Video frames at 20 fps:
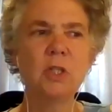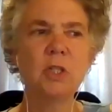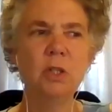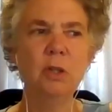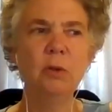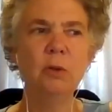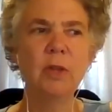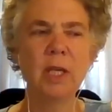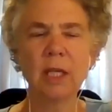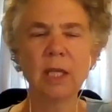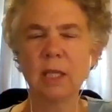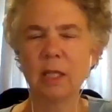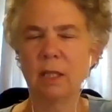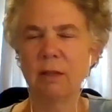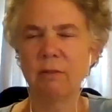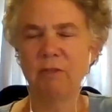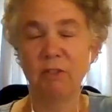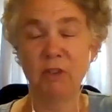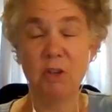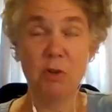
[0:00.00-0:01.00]
do you think that
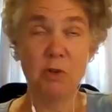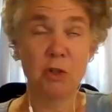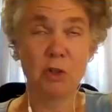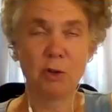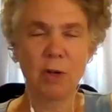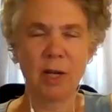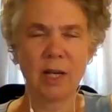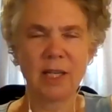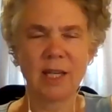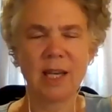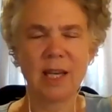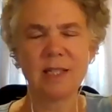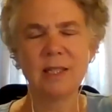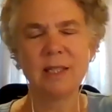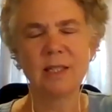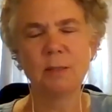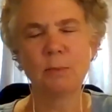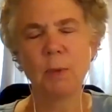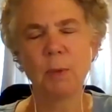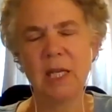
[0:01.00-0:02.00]
the future, I guess,
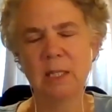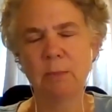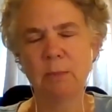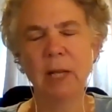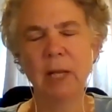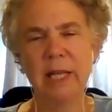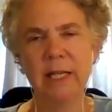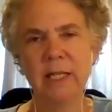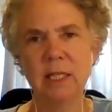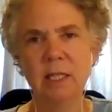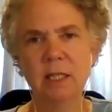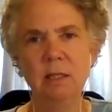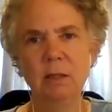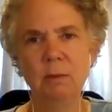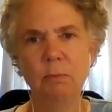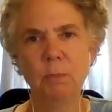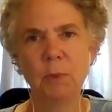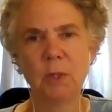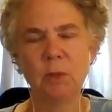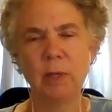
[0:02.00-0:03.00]
is blended
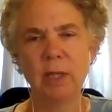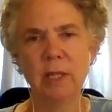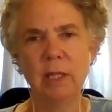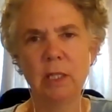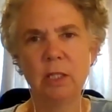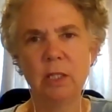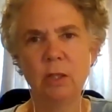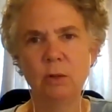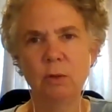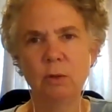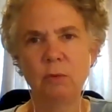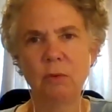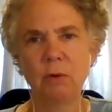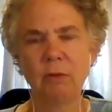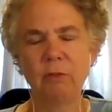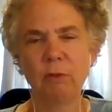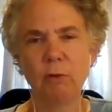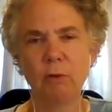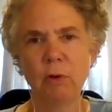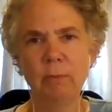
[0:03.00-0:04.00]
between the two
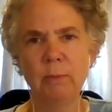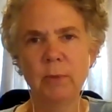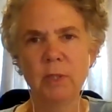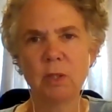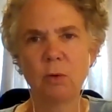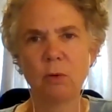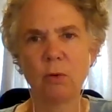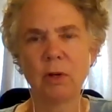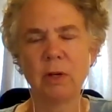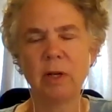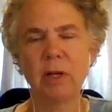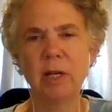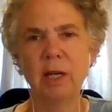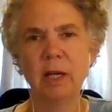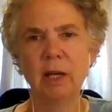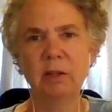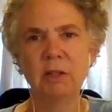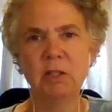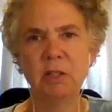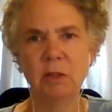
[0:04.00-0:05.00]
forms, or
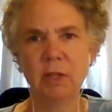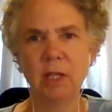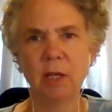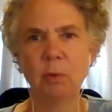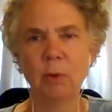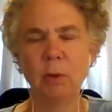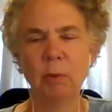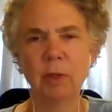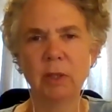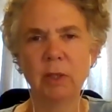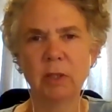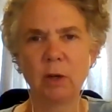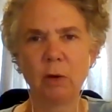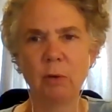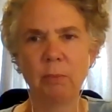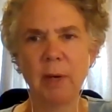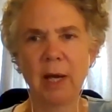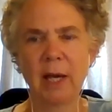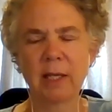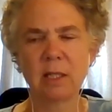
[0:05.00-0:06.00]
do you think we will go
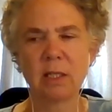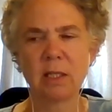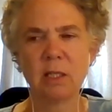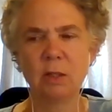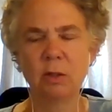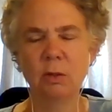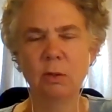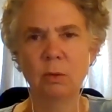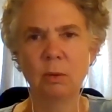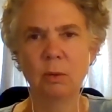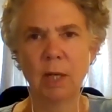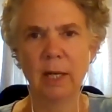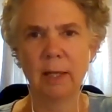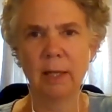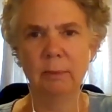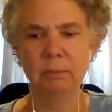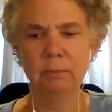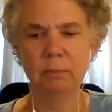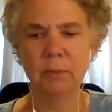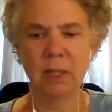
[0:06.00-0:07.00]
back to
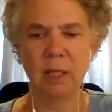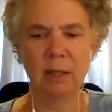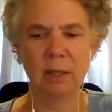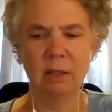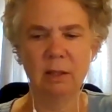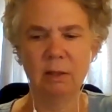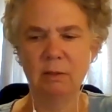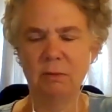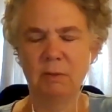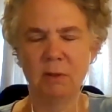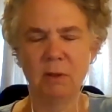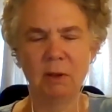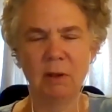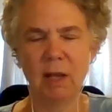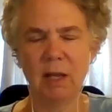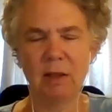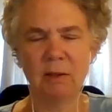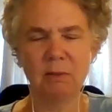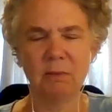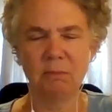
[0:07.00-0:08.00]

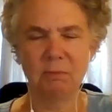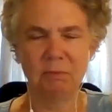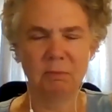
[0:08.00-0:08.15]
the